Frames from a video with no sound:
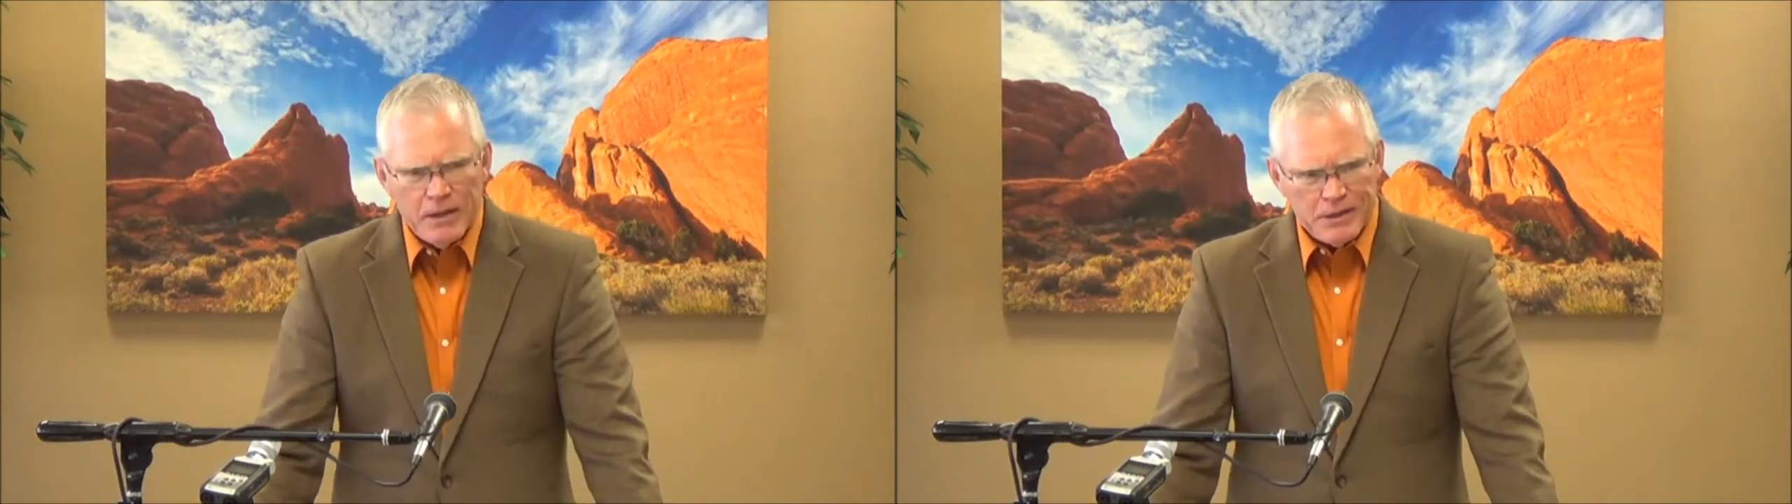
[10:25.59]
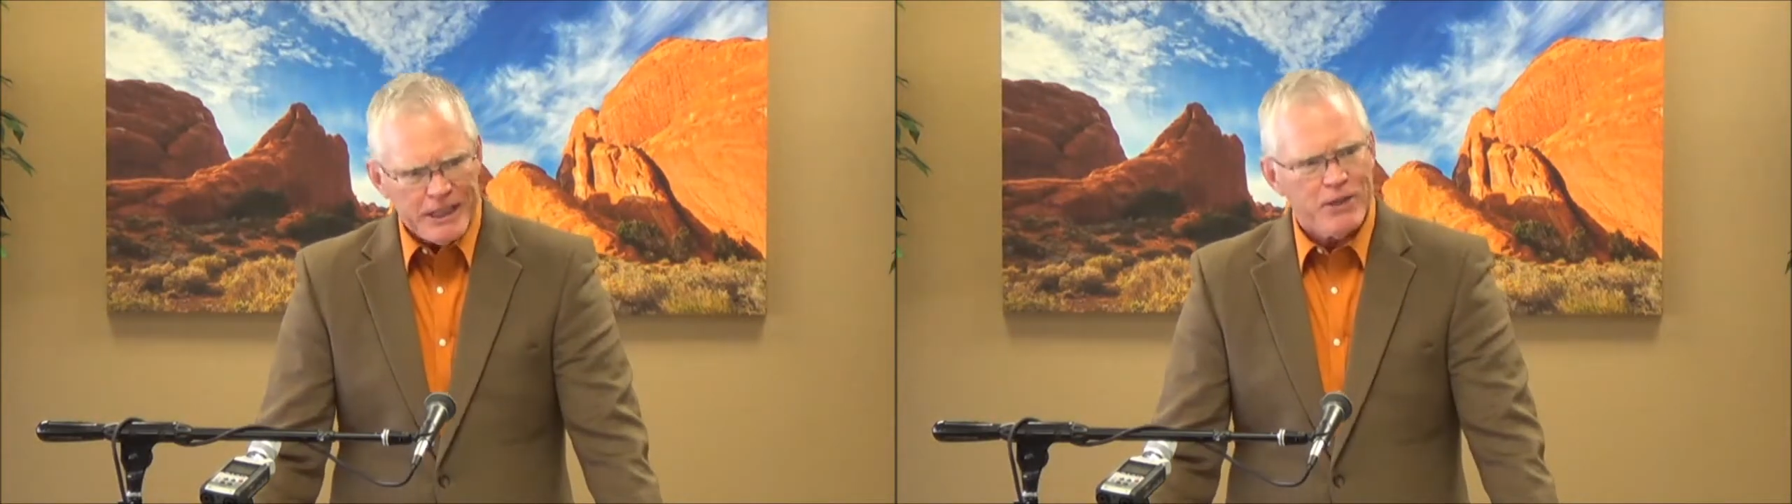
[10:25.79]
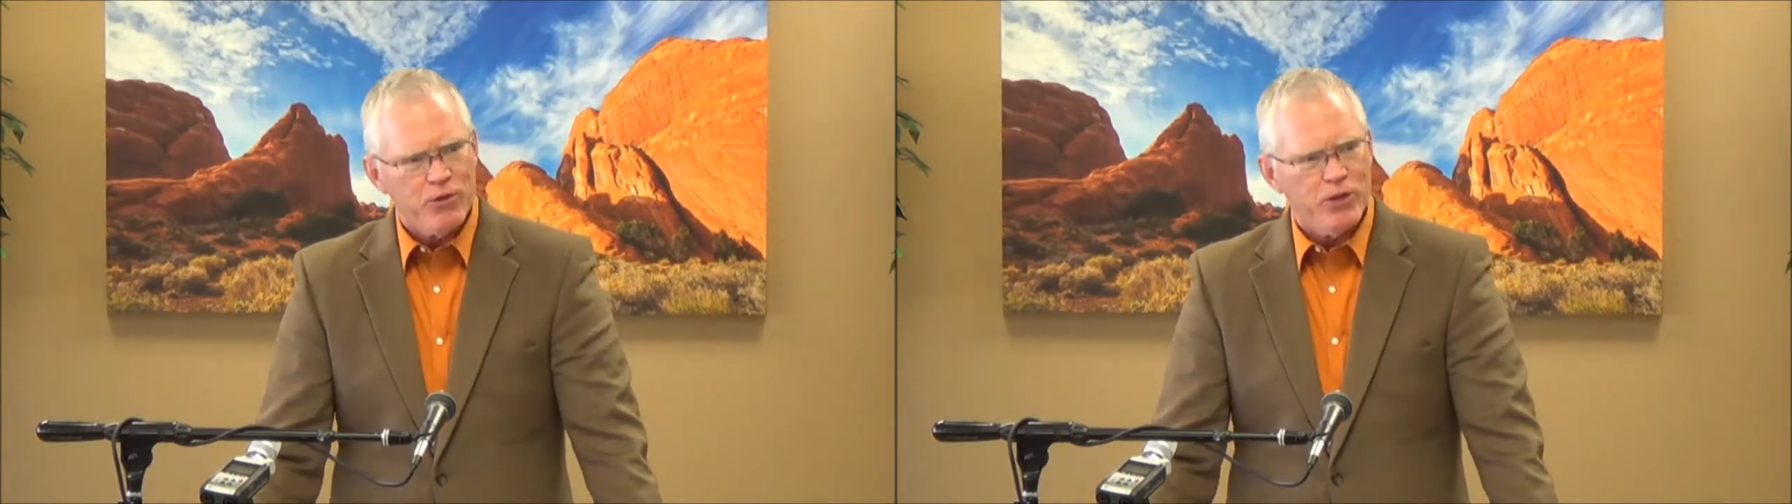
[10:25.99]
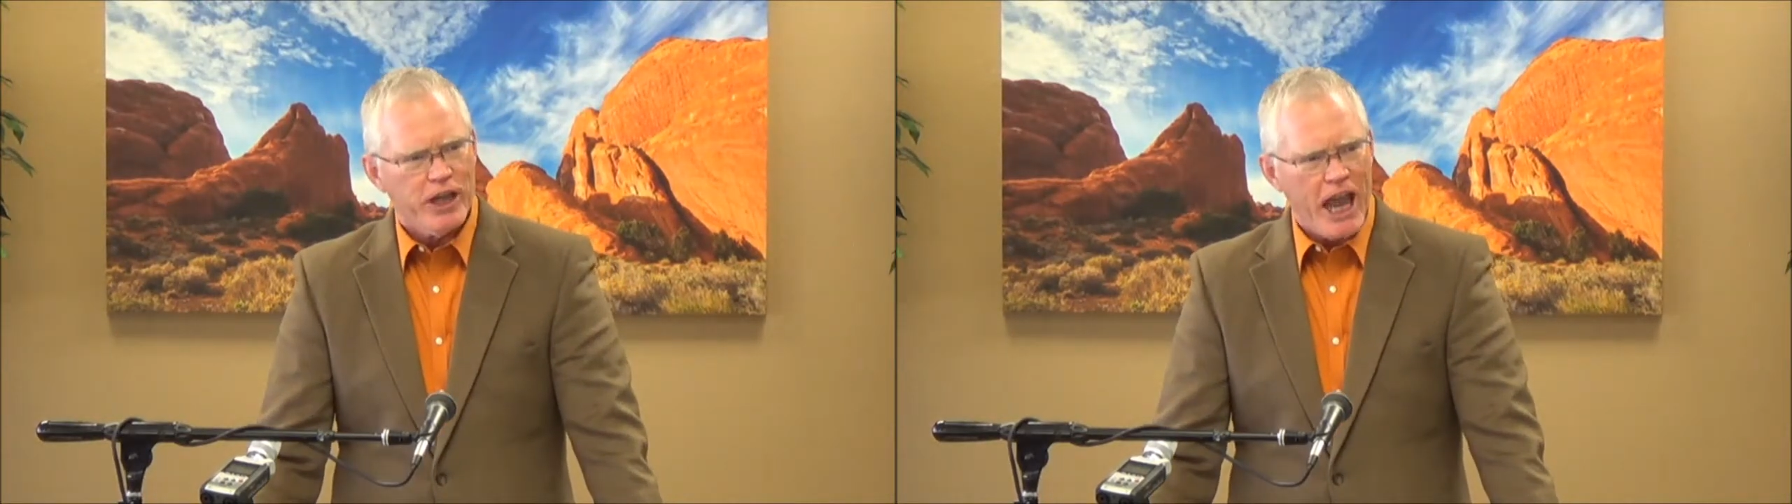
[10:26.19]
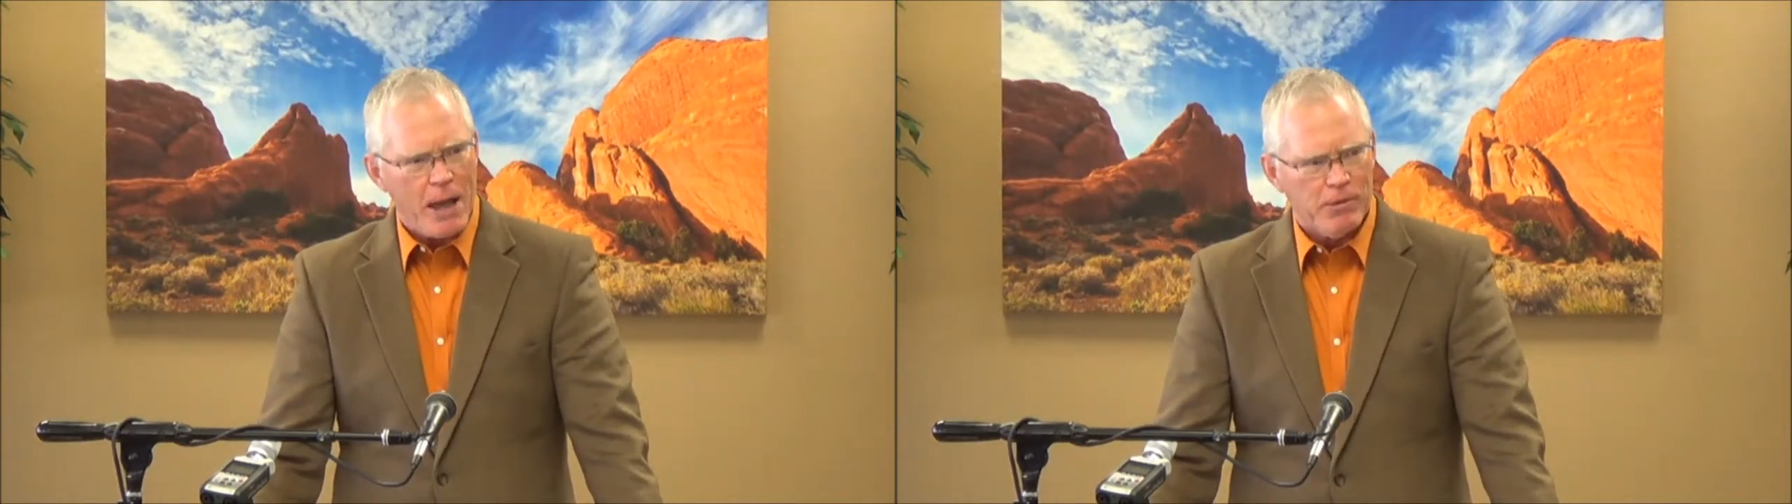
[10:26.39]
See through the
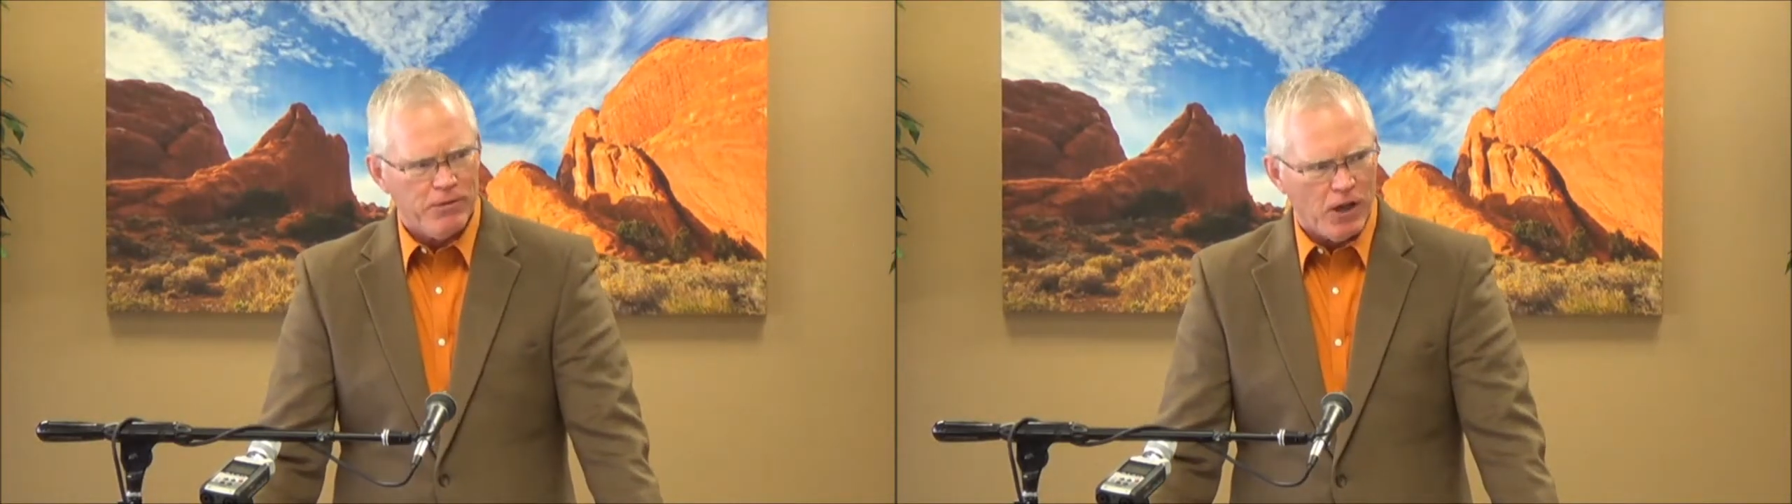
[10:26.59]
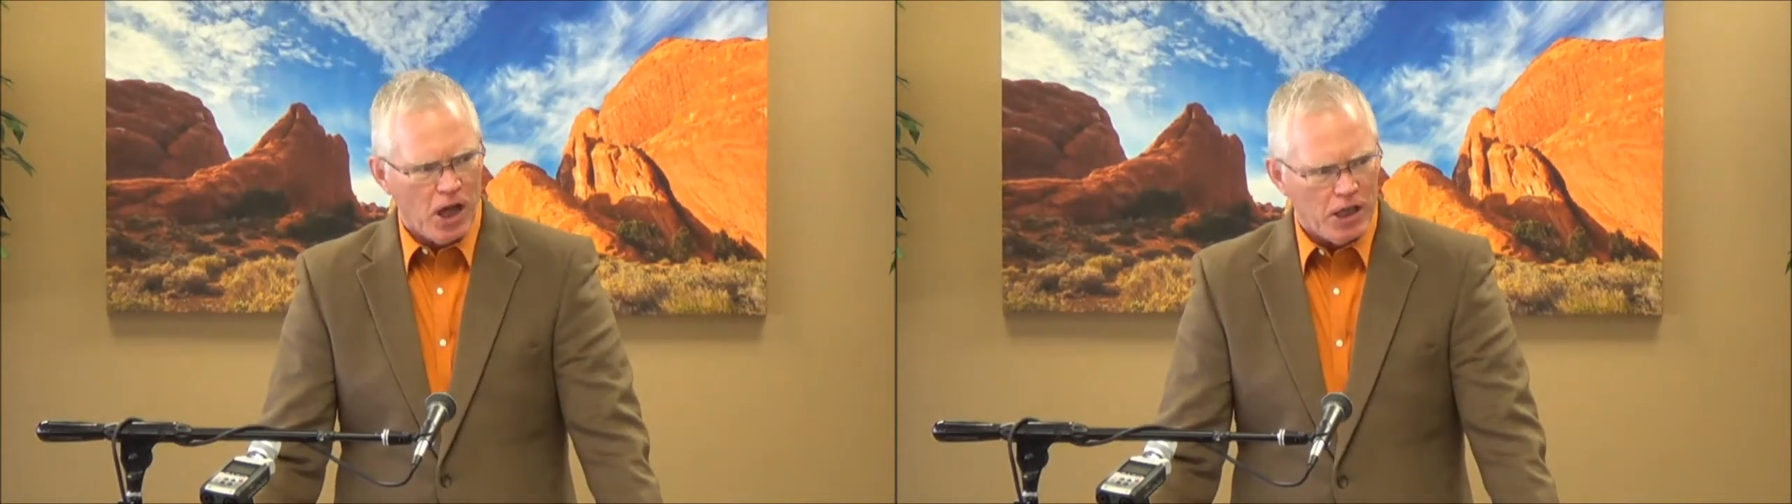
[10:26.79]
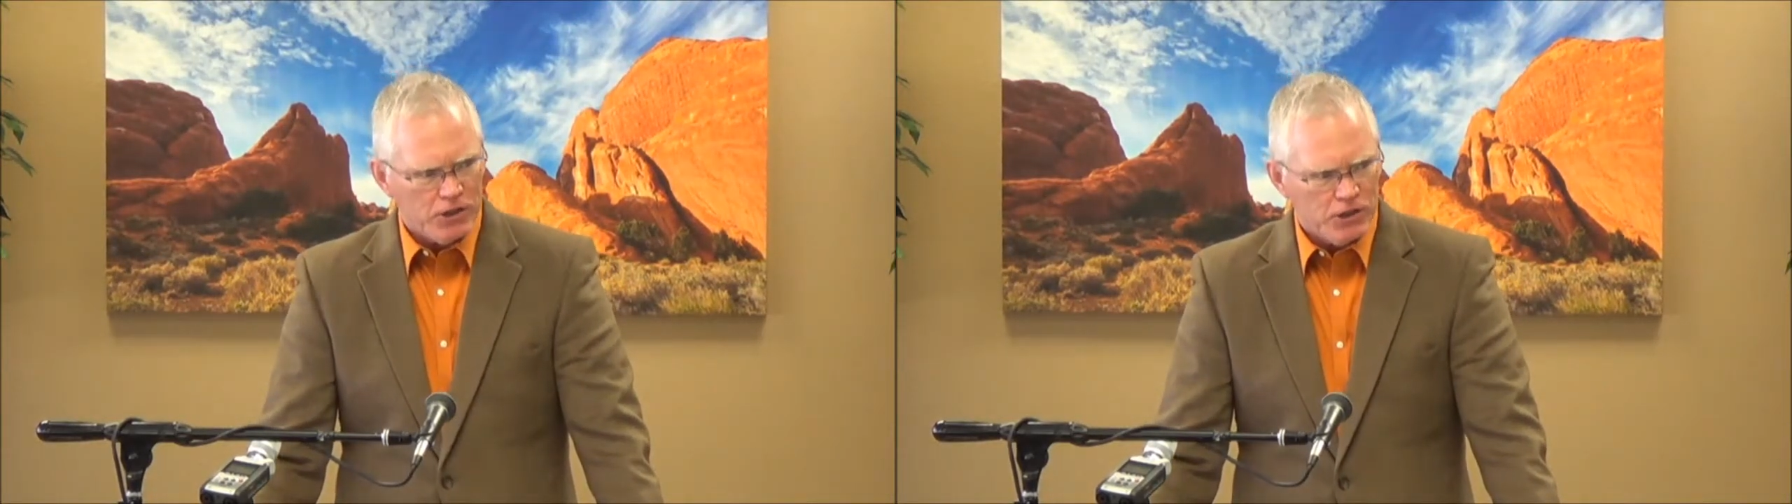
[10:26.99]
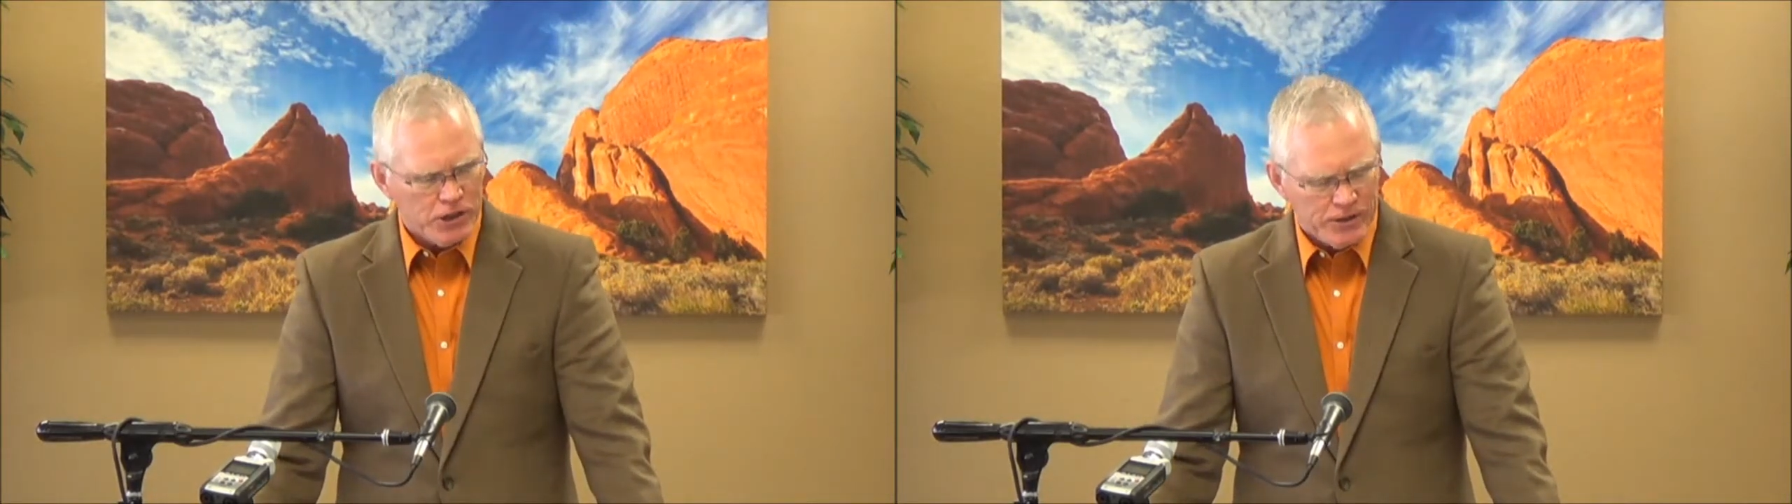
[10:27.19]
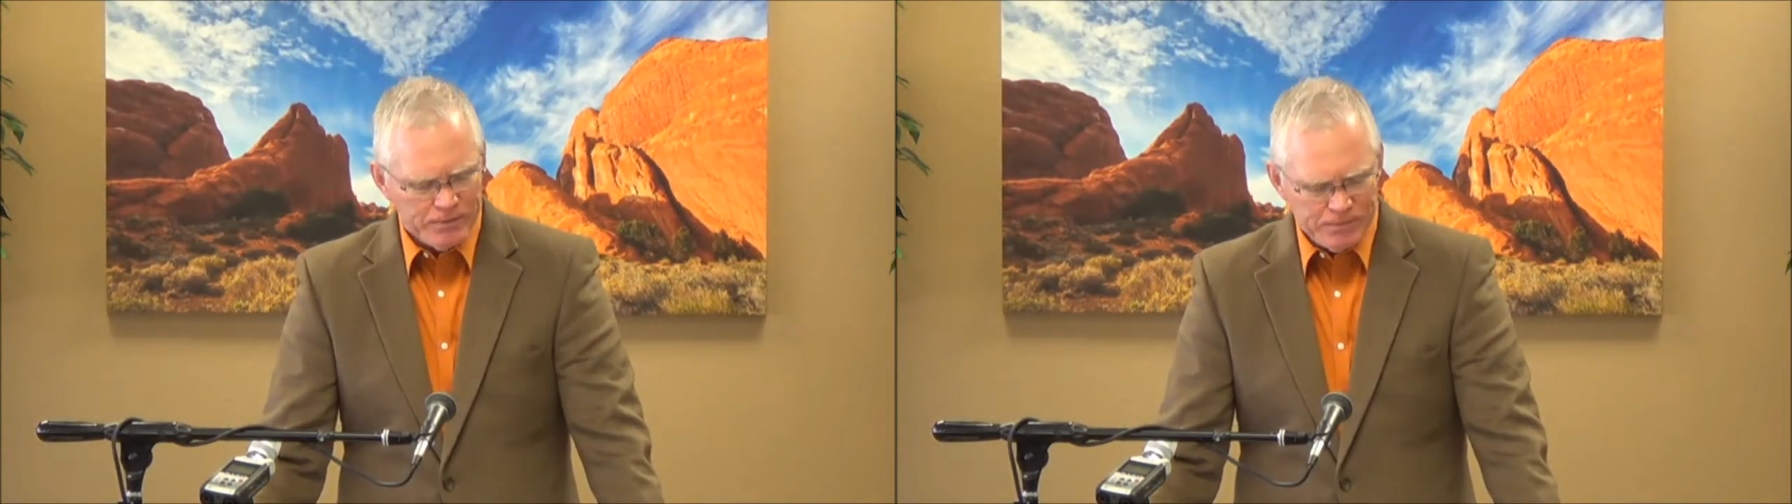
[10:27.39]
camouflage.